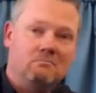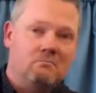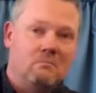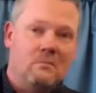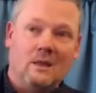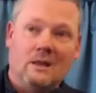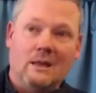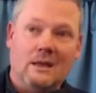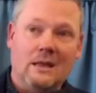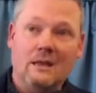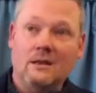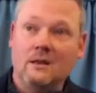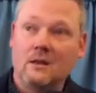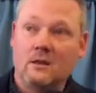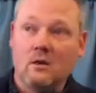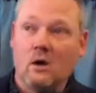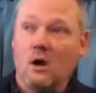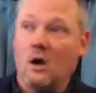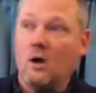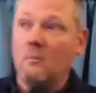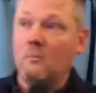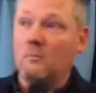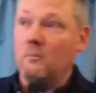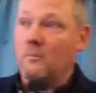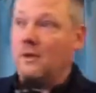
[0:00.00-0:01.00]
A leader
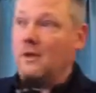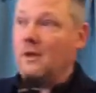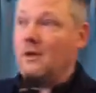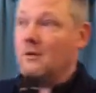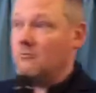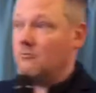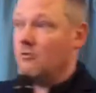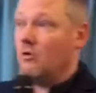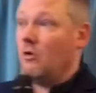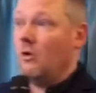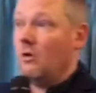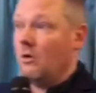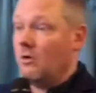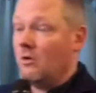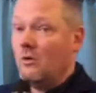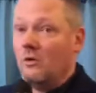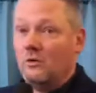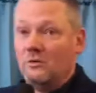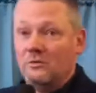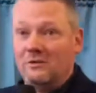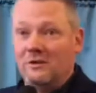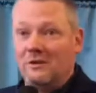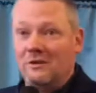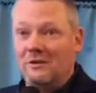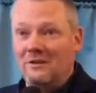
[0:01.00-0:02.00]
can't be a roller
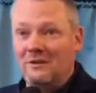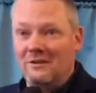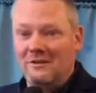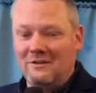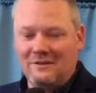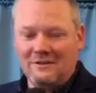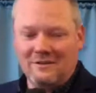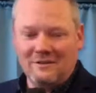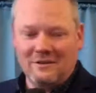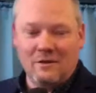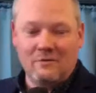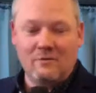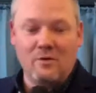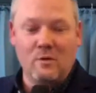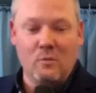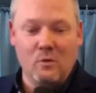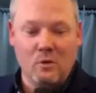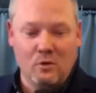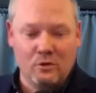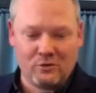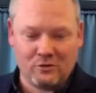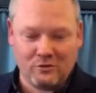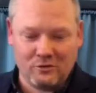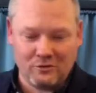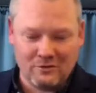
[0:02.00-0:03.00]
coaster of
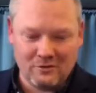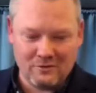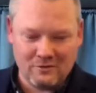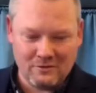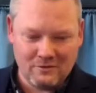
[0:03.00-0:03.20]
emotion.